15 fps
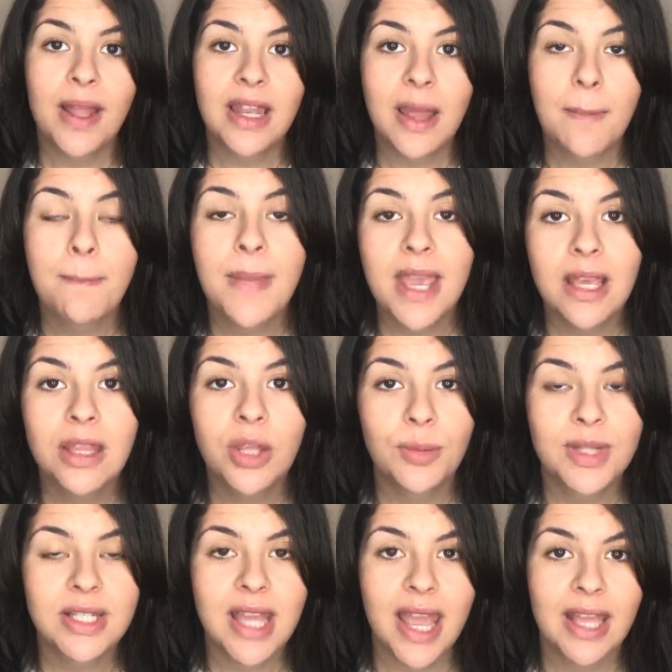and then make them
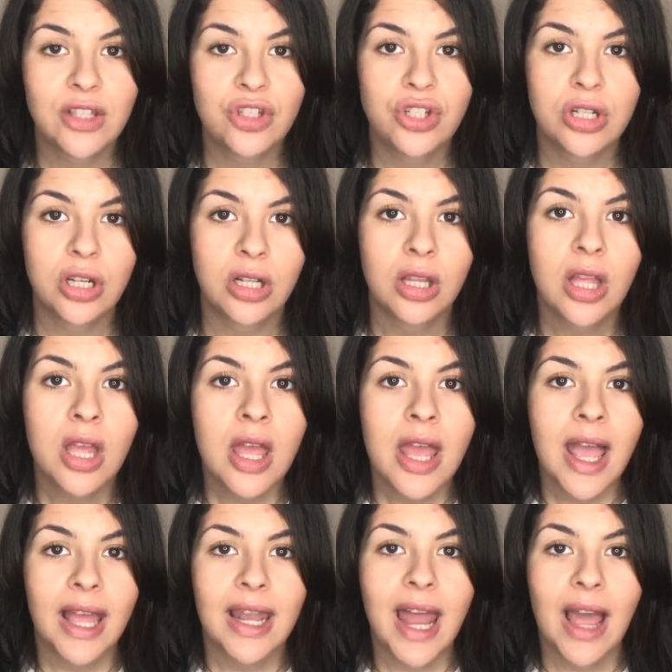intentional
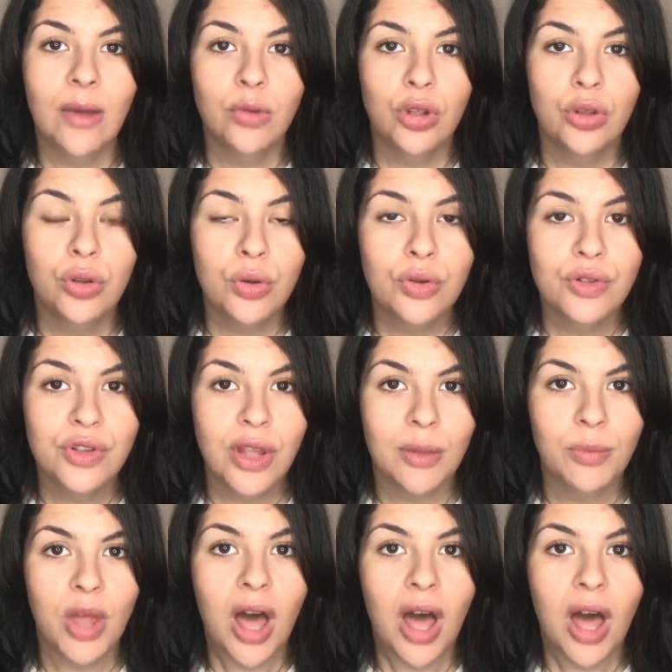in how you use them.